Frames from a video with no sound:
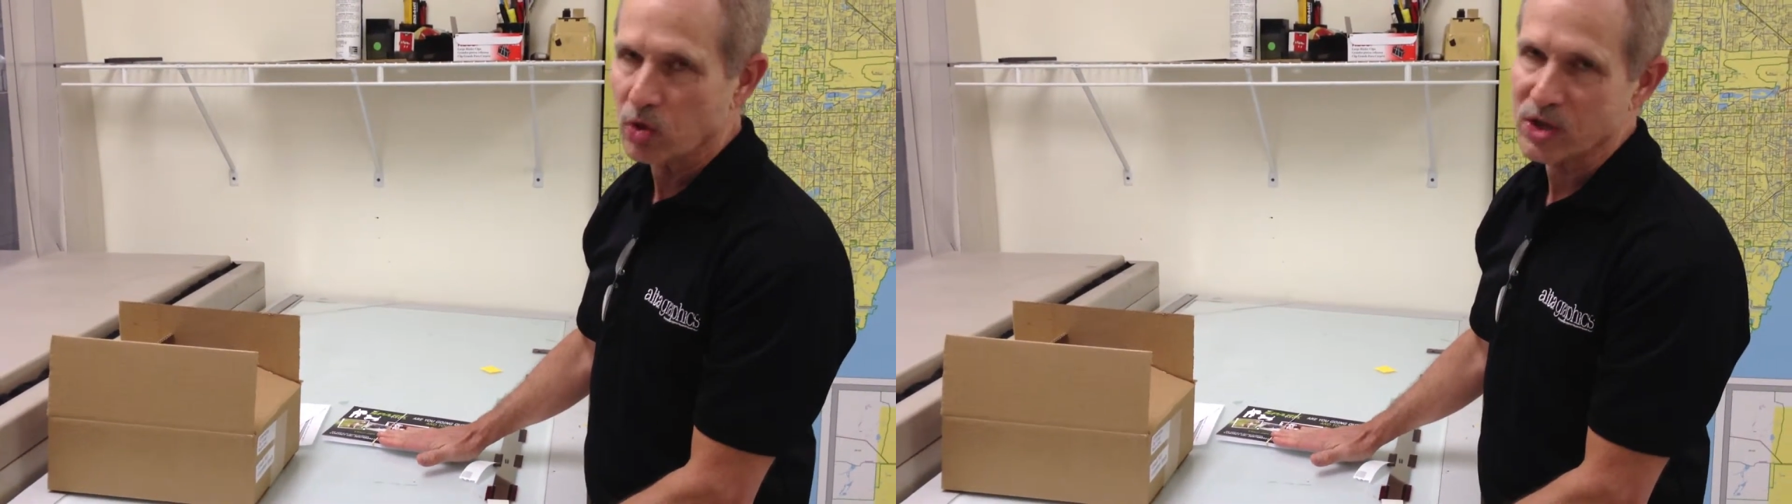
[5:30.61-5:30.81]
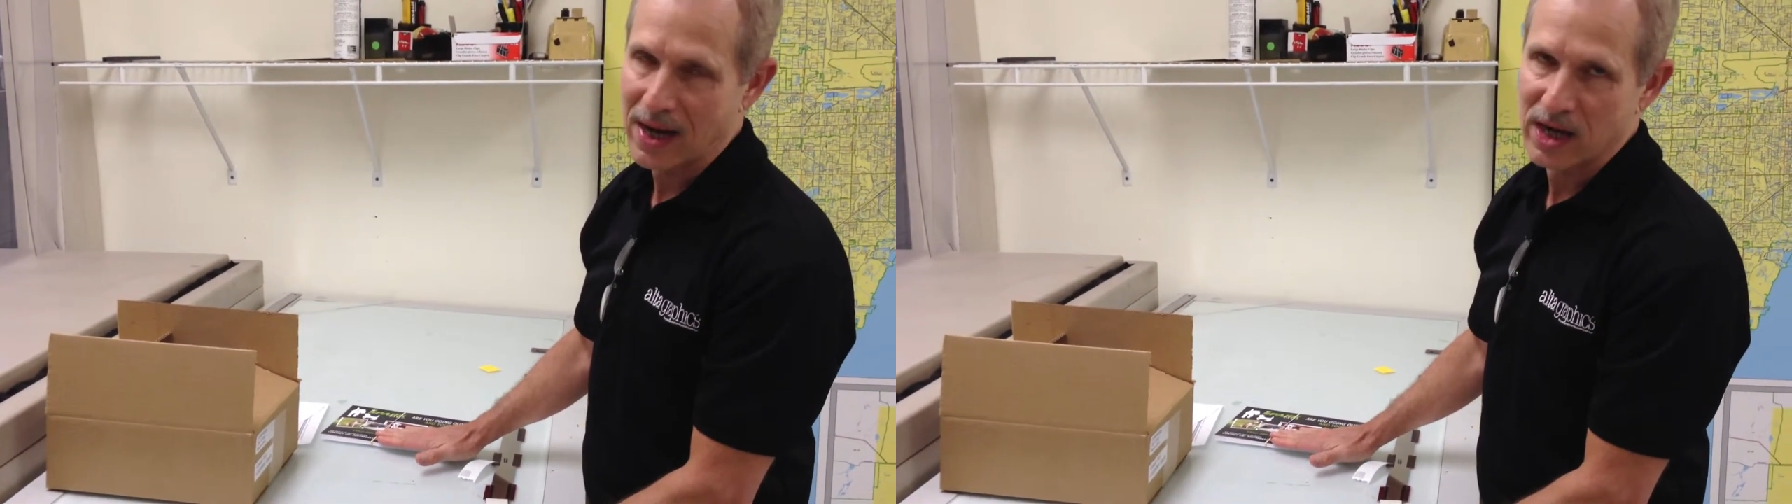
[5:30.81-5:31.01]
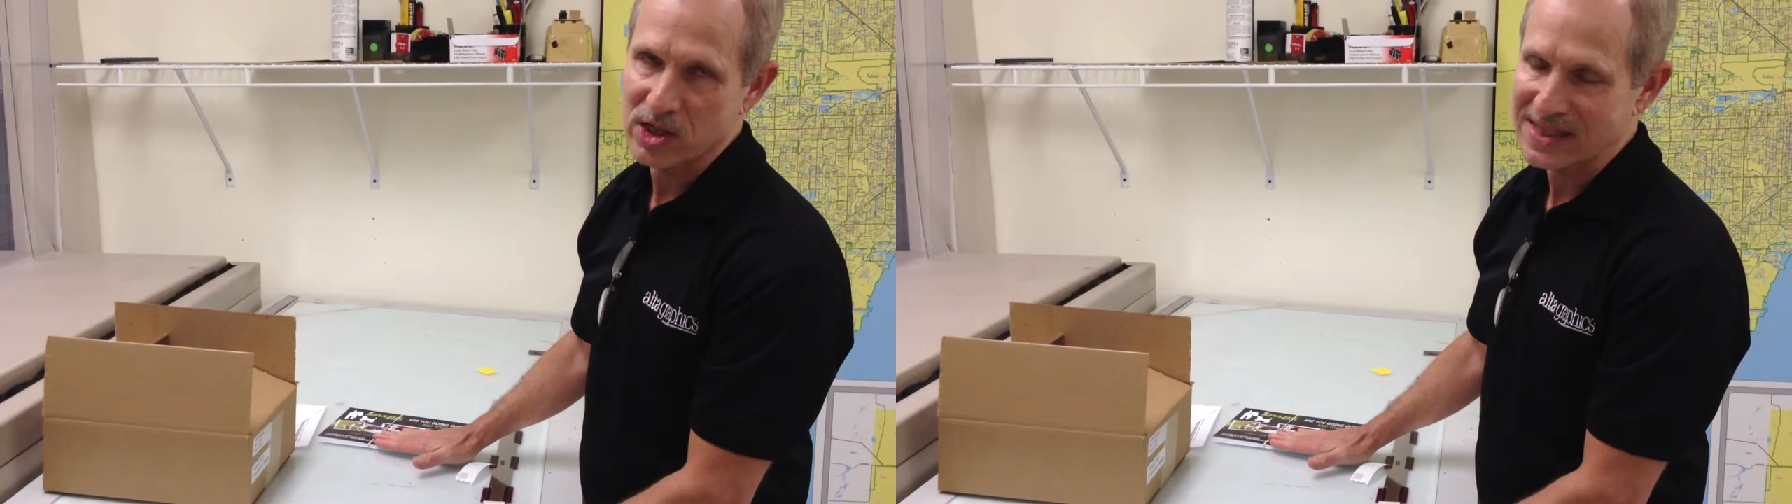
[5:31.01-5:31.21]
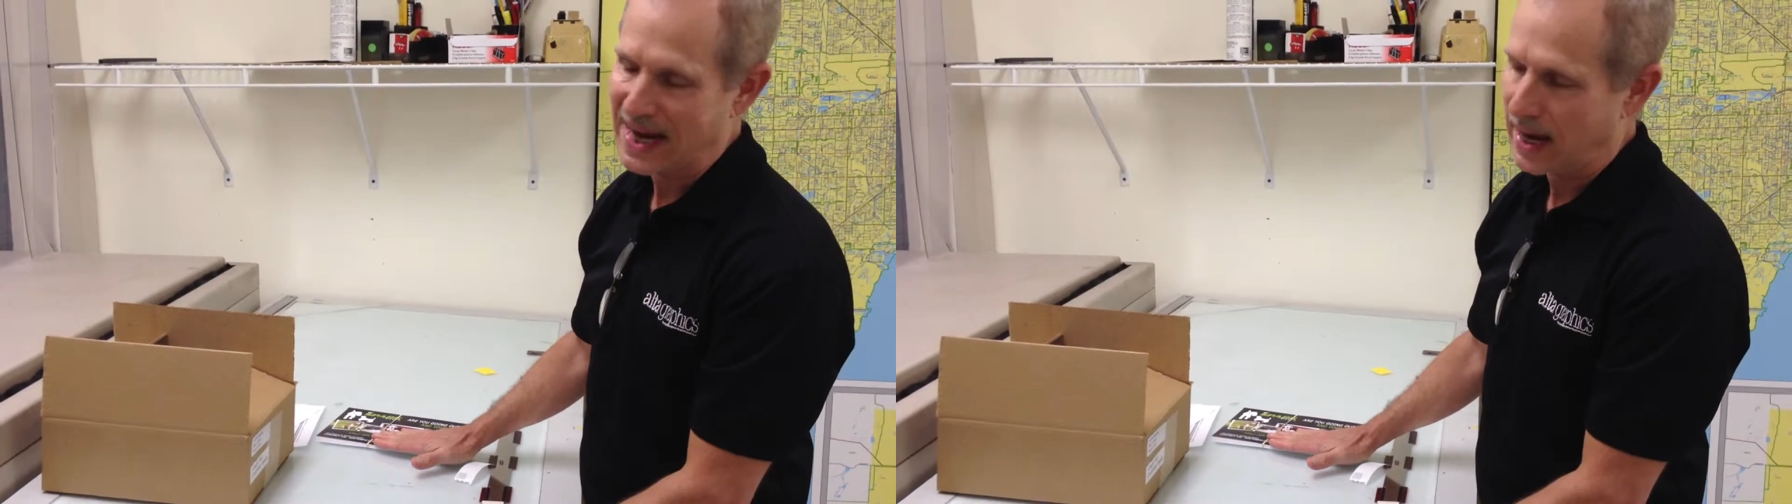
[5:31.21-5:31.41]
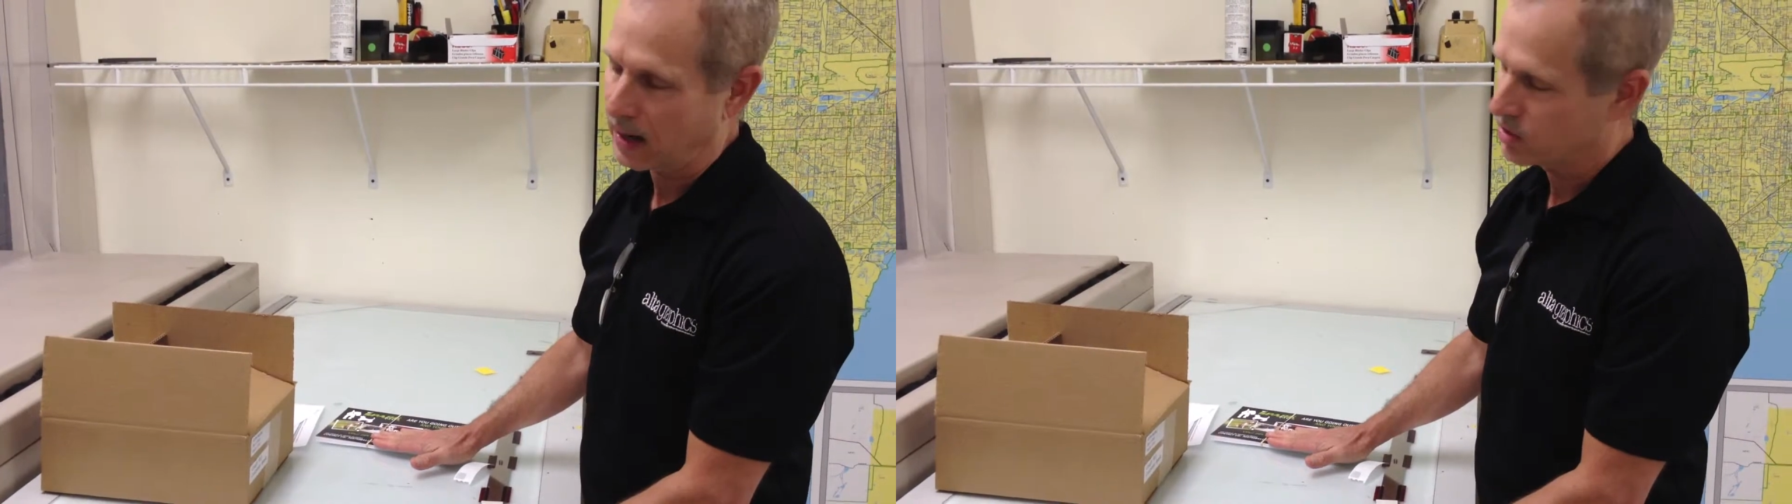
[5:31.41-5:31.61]
size
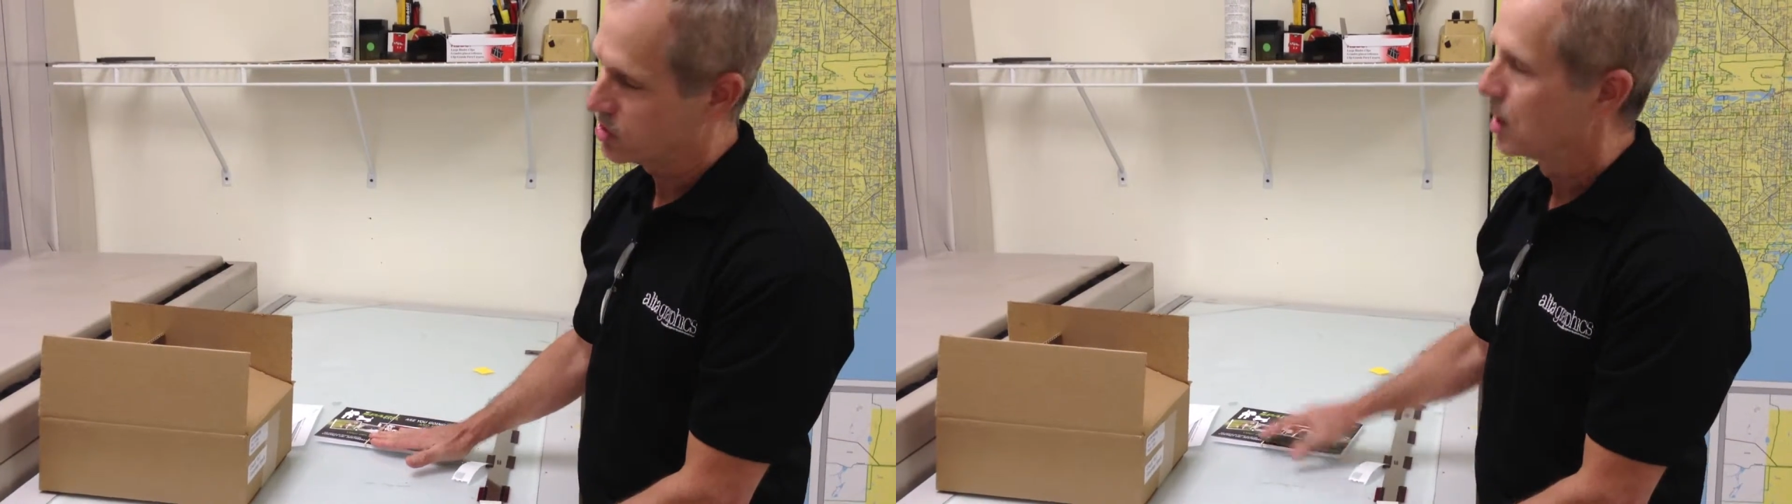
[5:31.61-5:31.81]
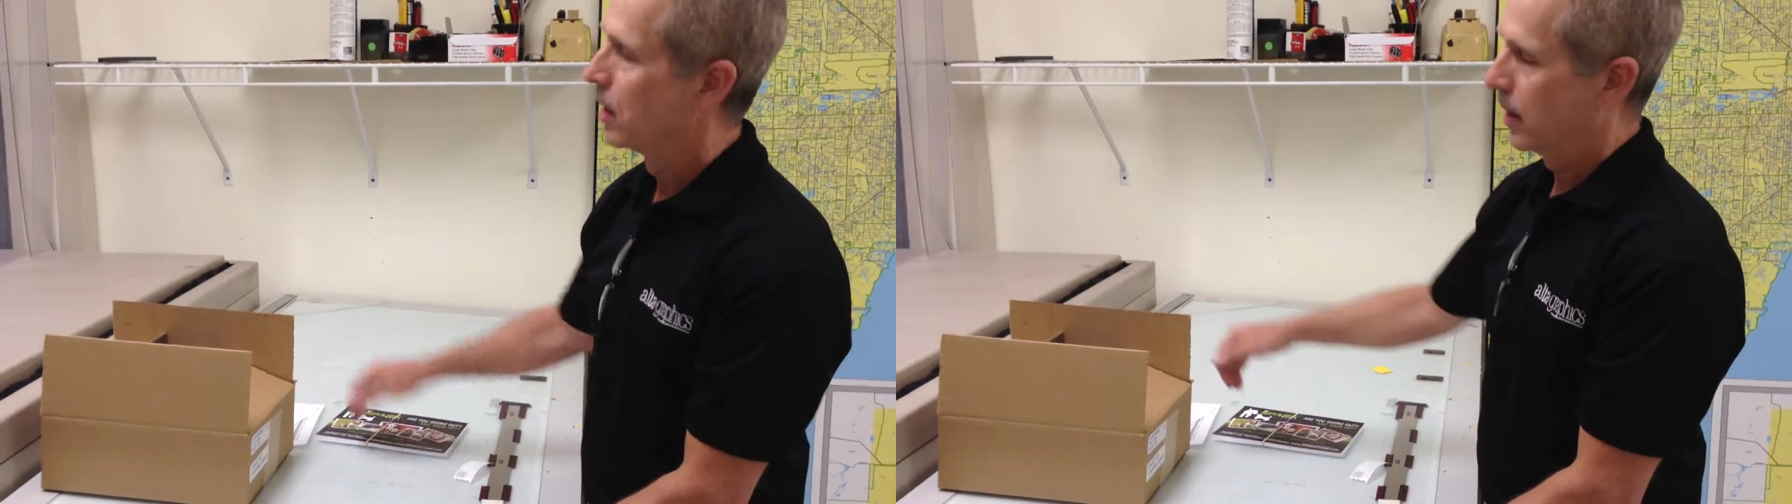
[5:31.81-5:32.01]
stacks